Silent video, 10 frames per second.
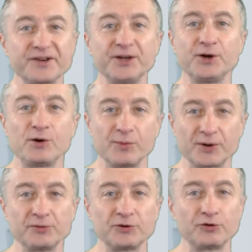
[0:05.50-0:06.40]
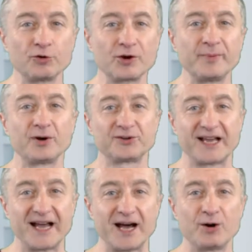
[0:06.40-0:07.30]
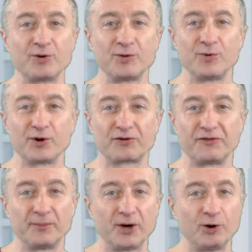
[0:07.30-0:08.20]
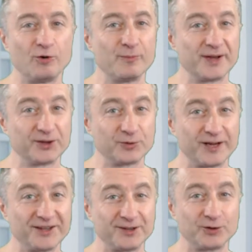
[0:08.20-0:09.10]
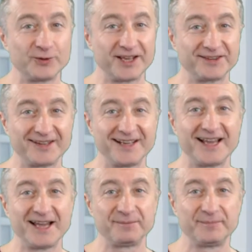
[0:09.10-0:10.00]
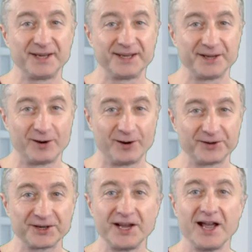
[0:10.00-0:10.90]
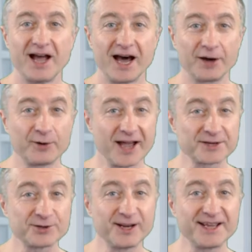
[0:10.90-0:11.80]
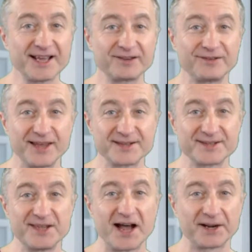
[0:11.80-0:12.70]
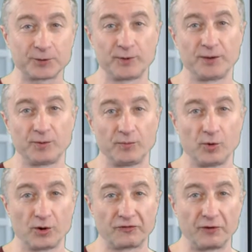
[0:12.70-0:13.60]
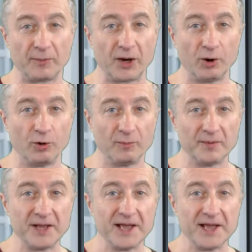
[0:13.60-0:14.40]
video we're going to talk about how to work from home in 2020 and beyond. How to actually get things done when we work from home.